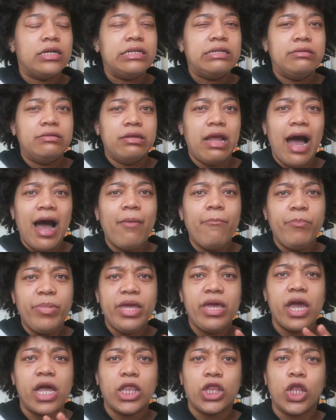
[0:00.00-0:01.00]
not
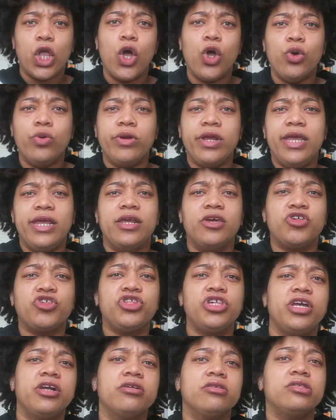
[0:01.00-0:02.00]
being alone in a
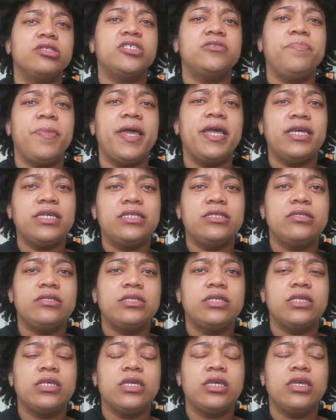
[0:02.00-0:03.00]
shared
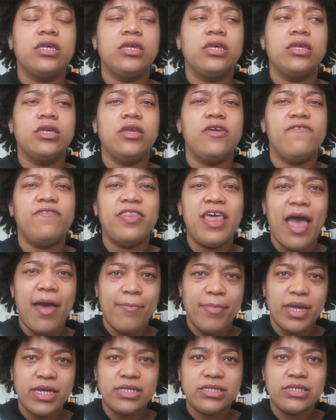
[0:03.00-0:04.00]
space, if
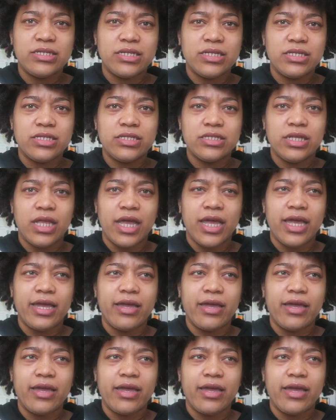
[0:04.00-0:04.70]
that makes sense.